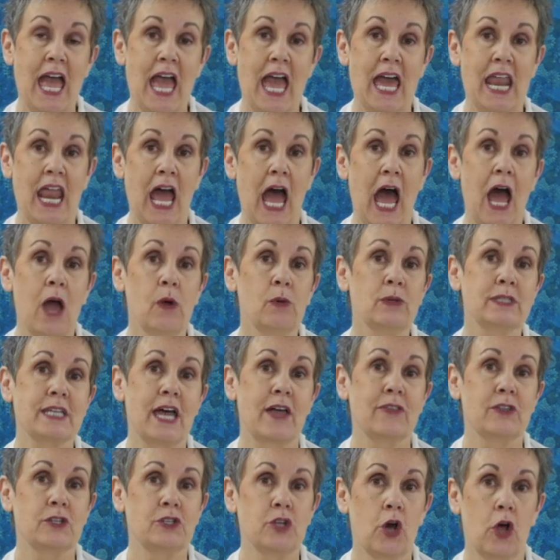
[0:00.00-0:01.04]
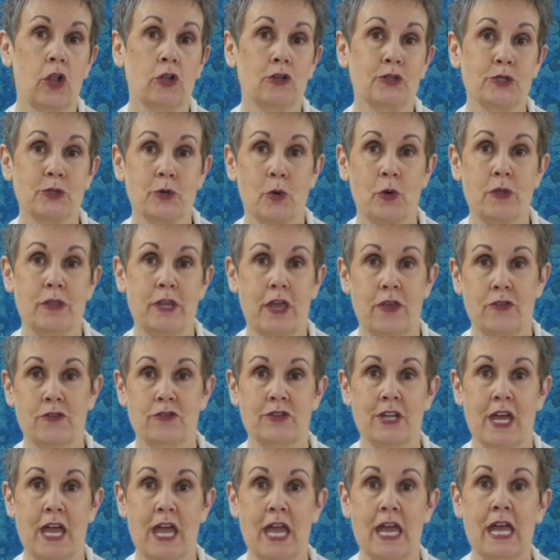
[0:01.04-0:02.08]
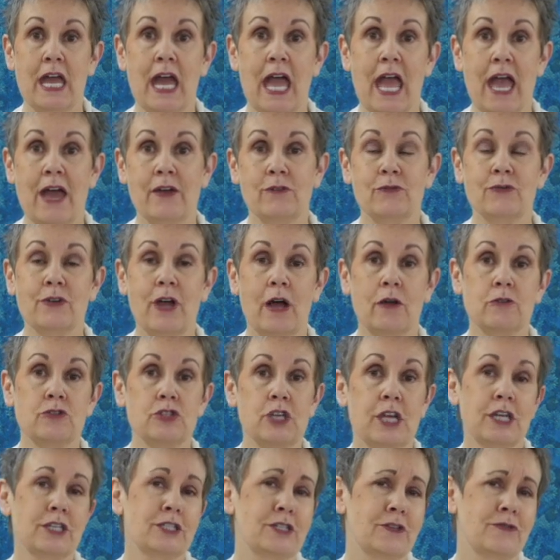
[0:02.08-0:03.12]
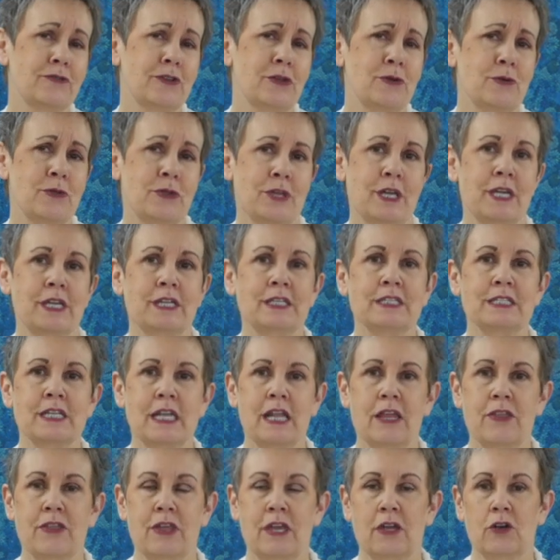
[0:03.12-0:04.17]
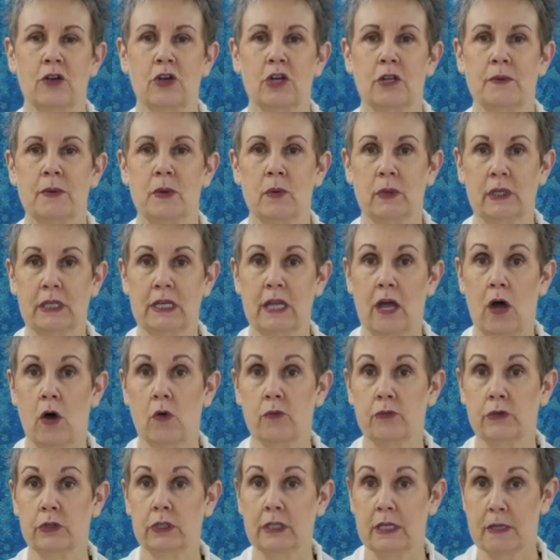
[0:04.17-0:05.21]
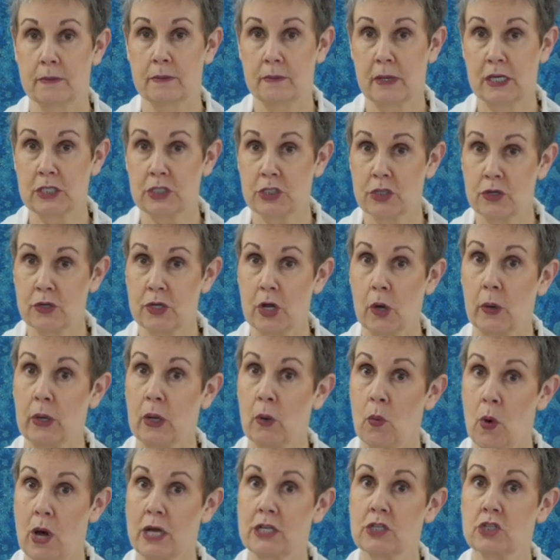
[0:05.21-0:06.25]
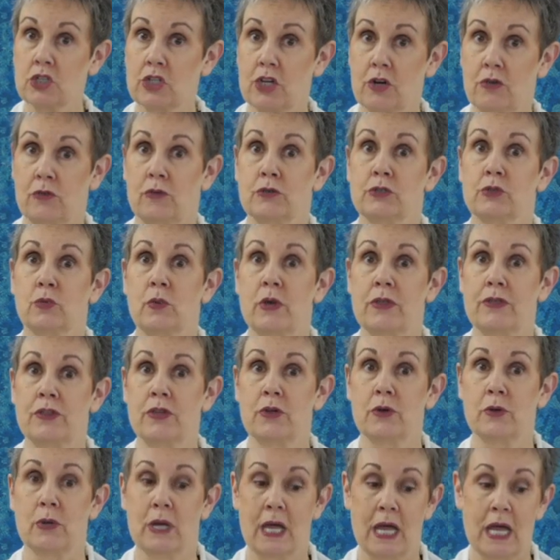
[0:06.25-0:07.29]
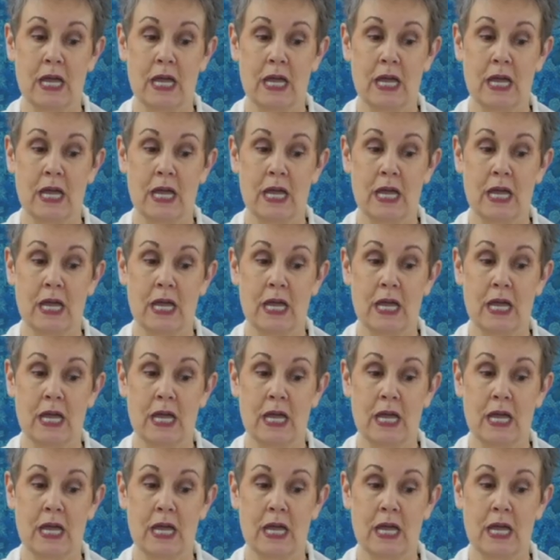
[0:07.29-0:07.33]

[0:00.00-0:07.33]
and I was at the dollar store the other day and found just a few things that I think are going to be really helpful in my studio, and I wanted to share those with you.